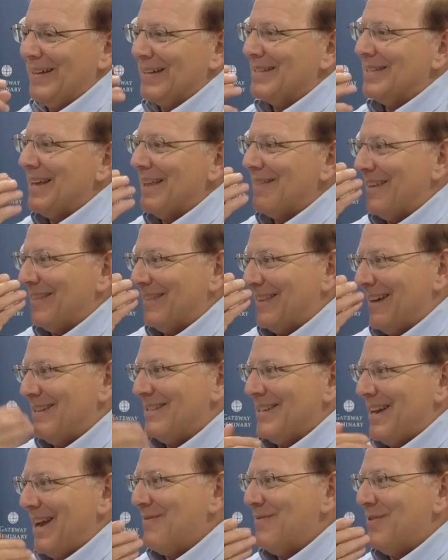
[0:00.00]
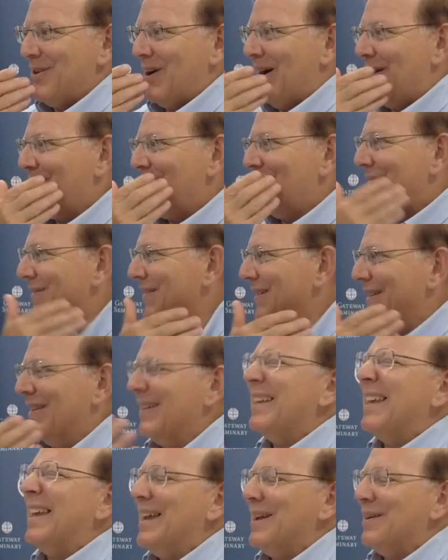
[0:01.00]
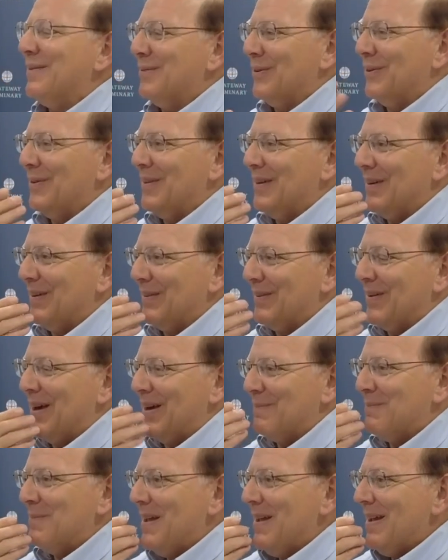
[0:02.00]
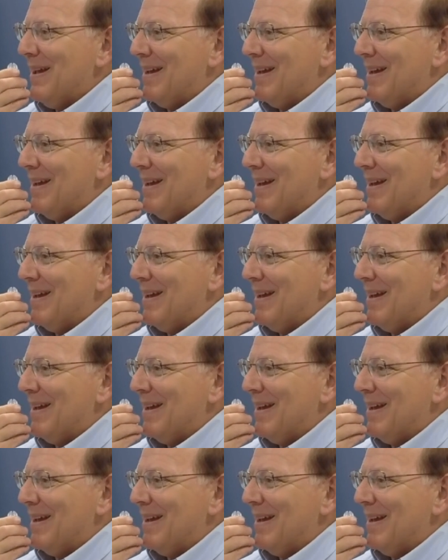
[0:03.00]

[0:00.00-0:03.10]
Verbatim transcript: it, said that they shaved off uh, the king of Haram, um,